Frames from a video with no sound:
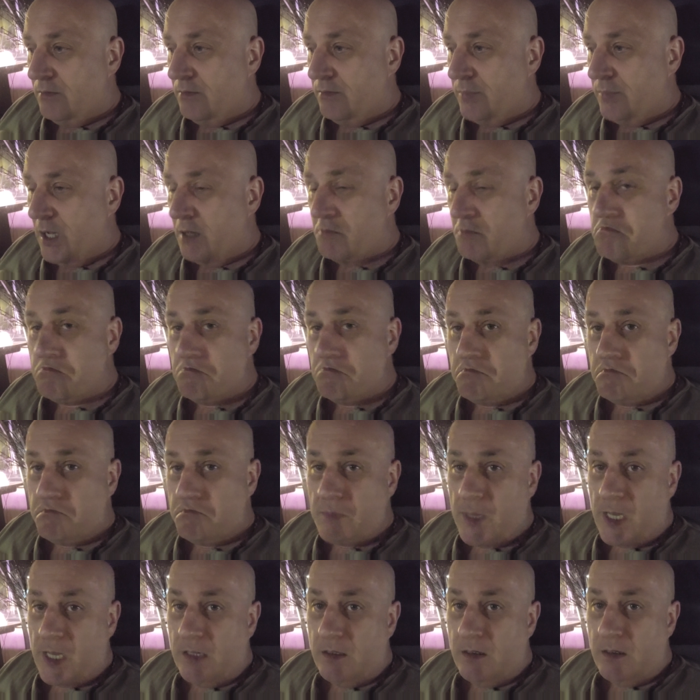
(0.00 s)
But
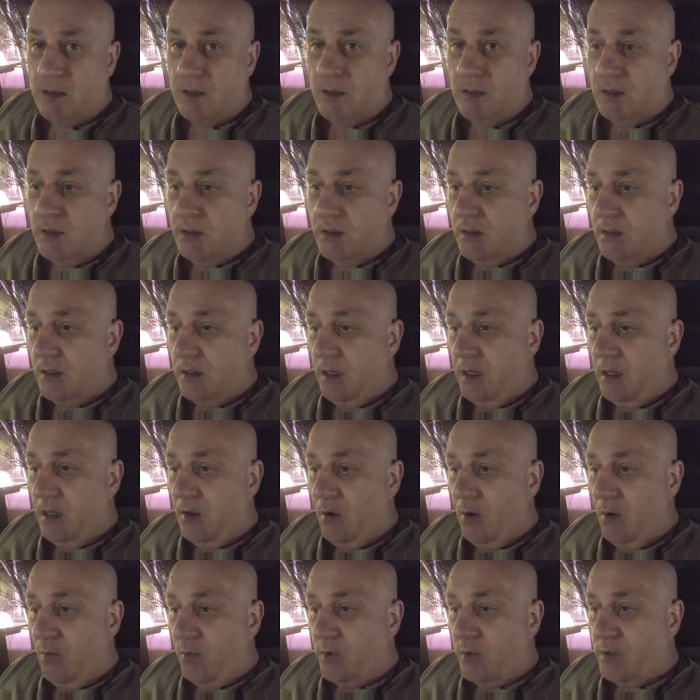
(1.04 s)

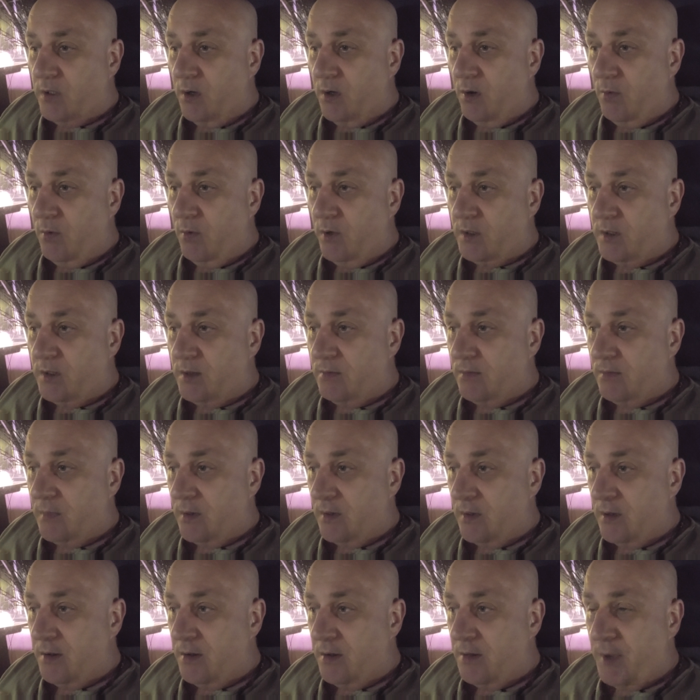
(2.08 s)
onwards and upwards.
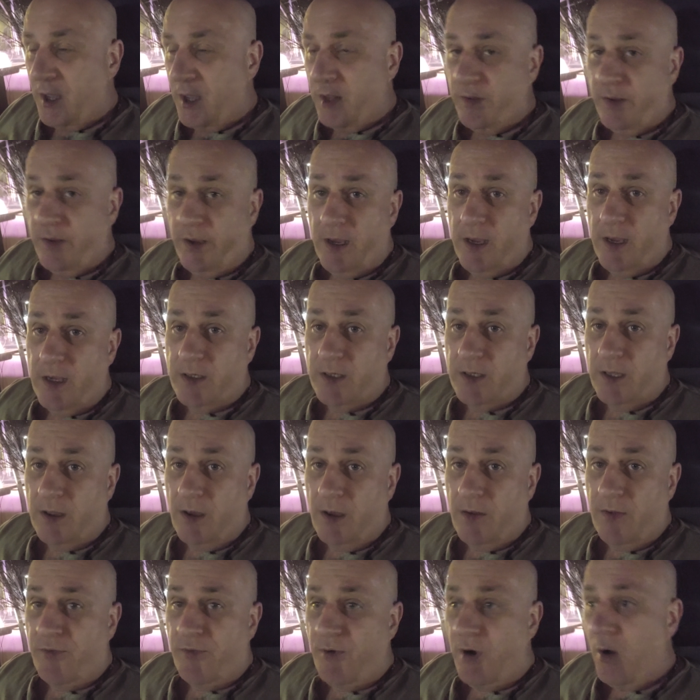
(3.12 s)
The main thing is I
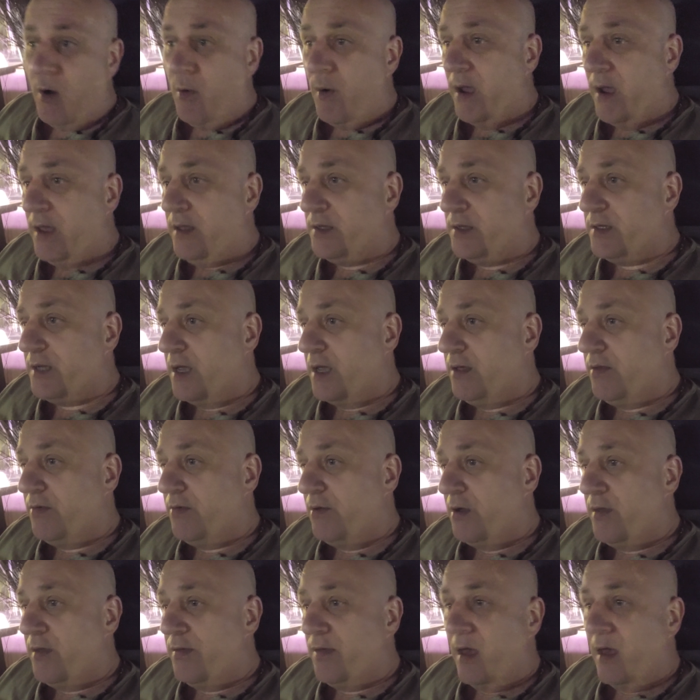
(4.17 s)
don't throw away, say,
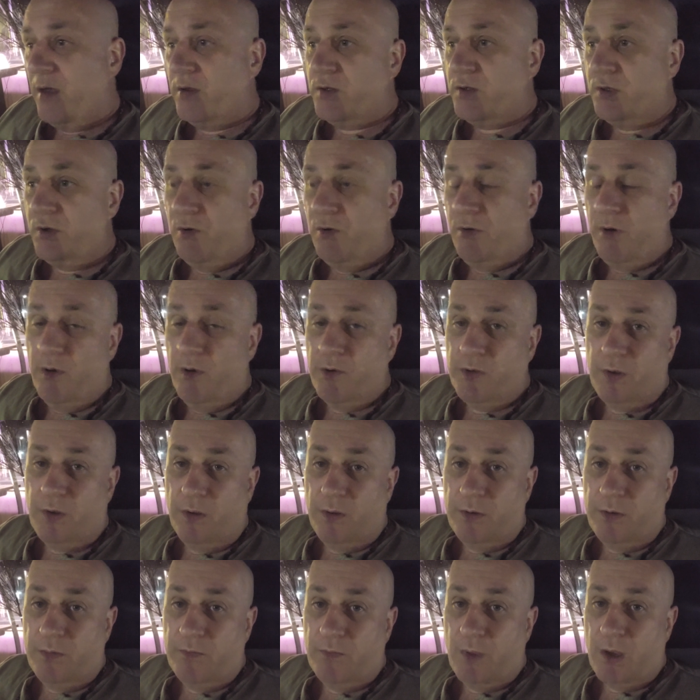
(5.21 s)
30,000 euros
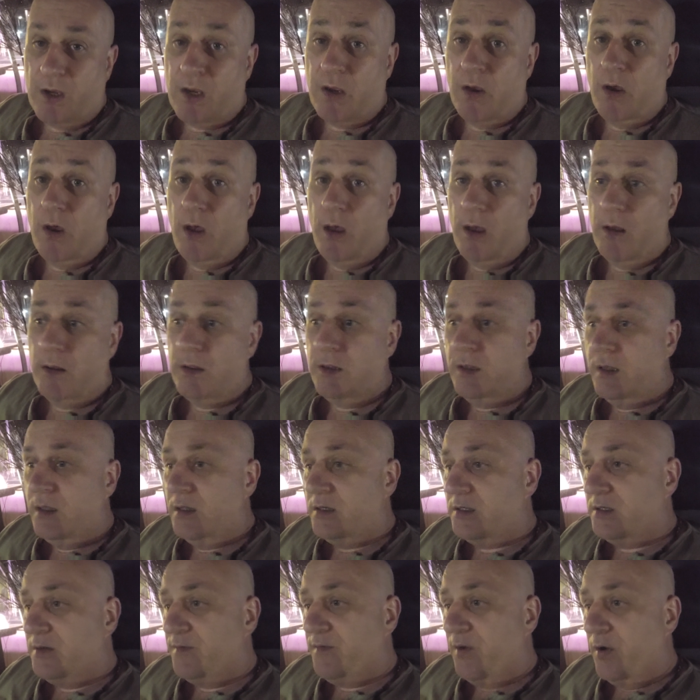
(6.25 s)
on a car
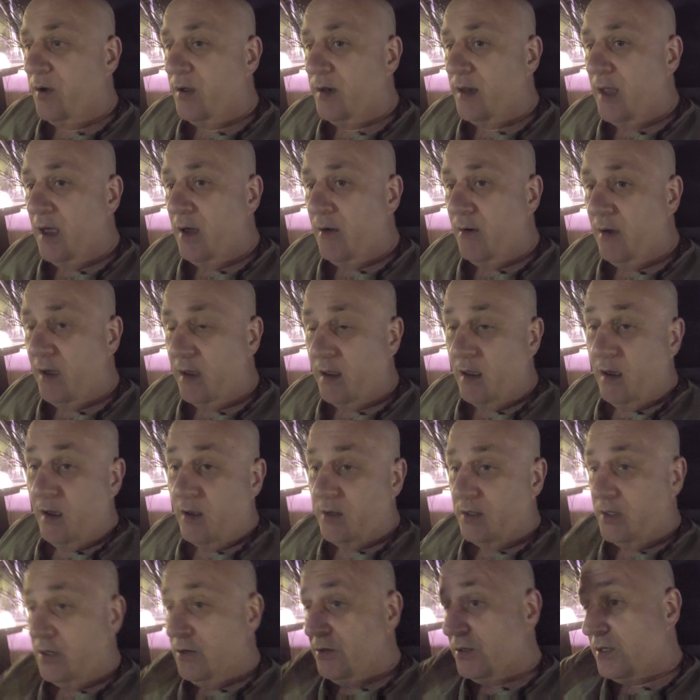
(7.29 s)
to find out I
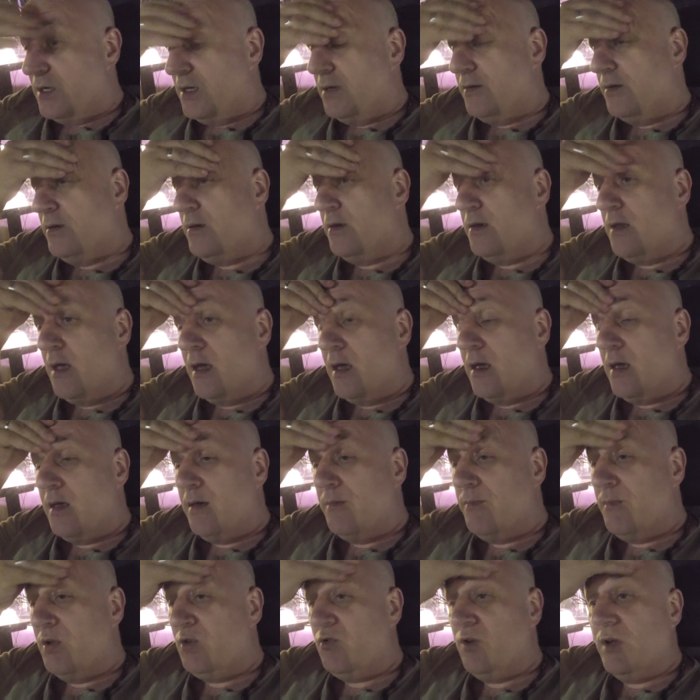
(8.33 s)
can't use it in
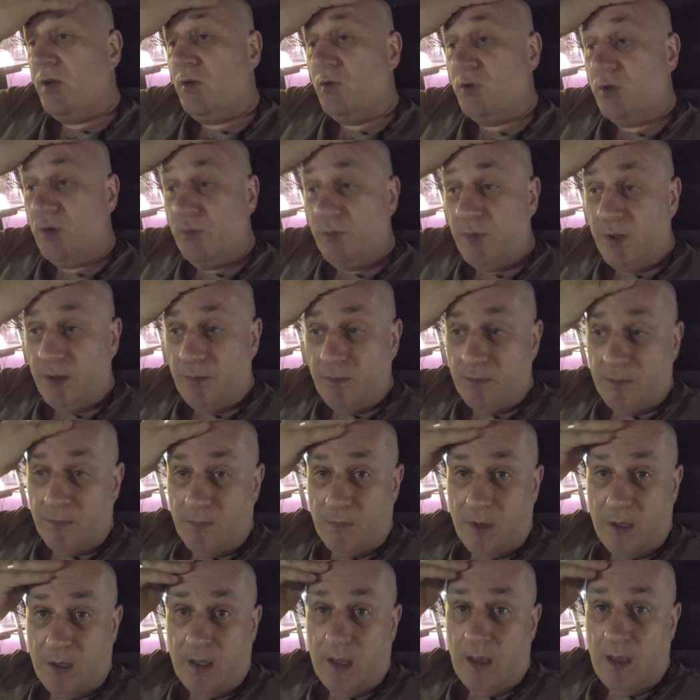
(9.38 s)
Madrid or something
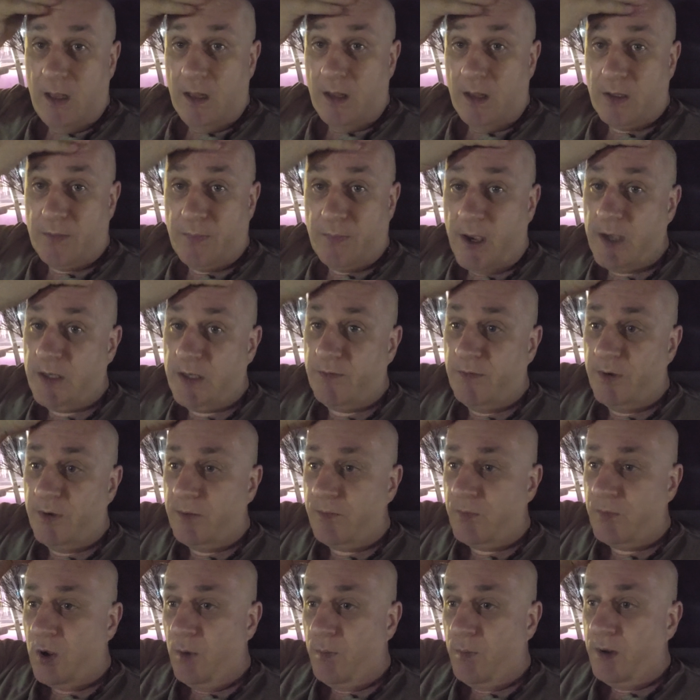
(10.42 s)
in the space of a
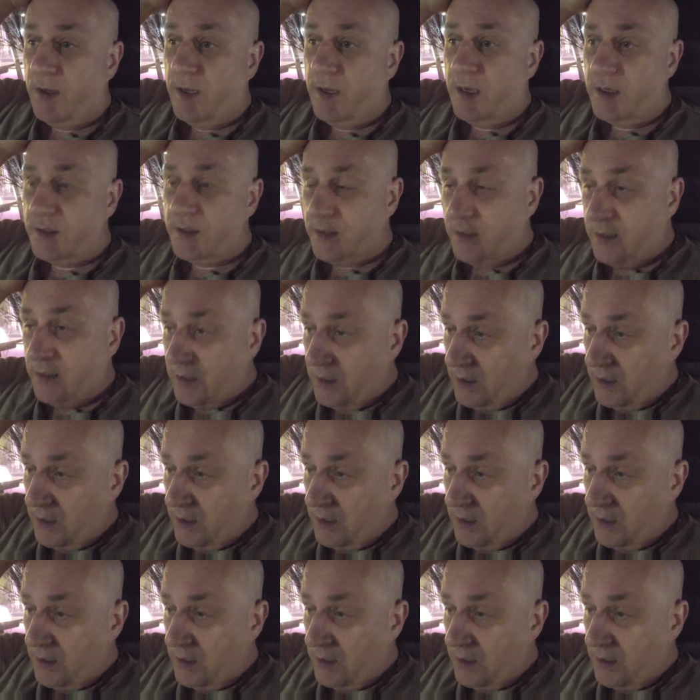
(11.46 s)
couple of years.